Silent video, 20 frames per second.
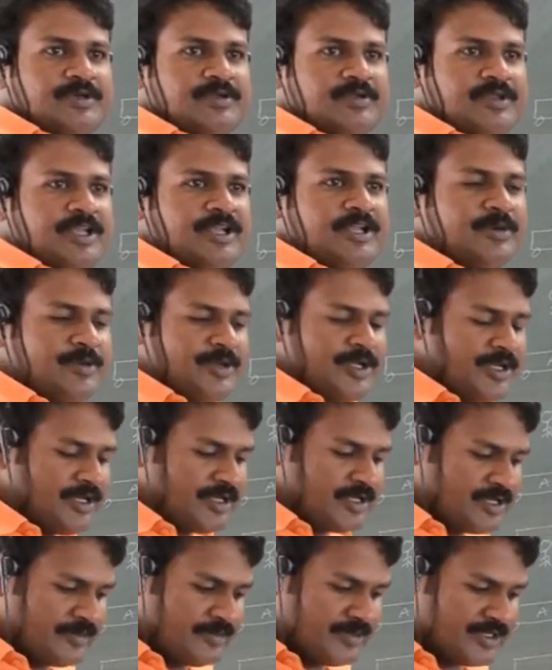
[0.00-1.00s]
Rain umbrella
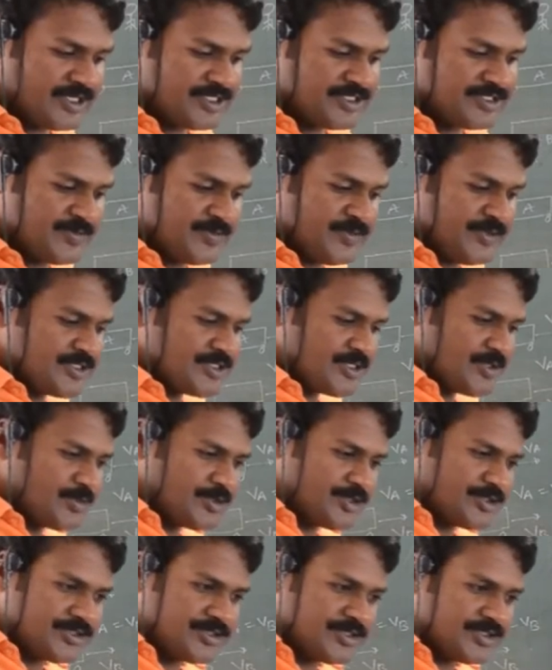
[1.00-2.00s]
concept means
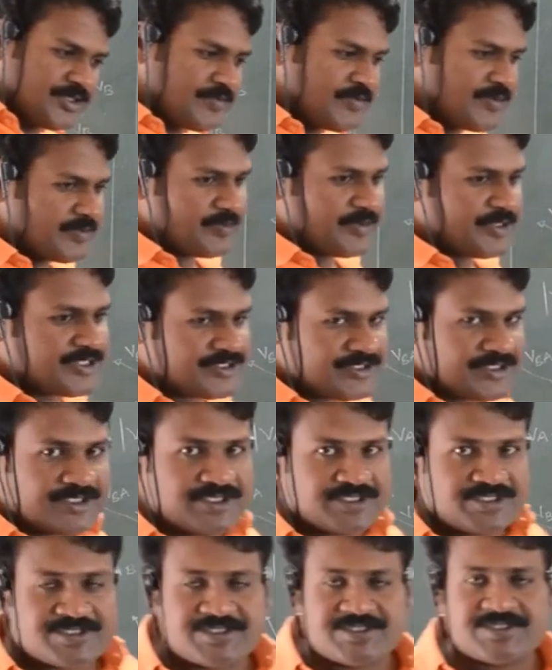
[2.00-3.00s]
suppose if a person
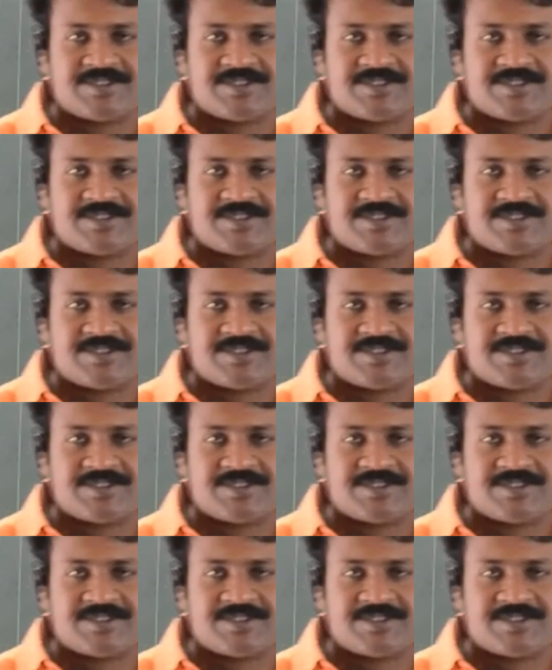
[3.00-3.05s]
is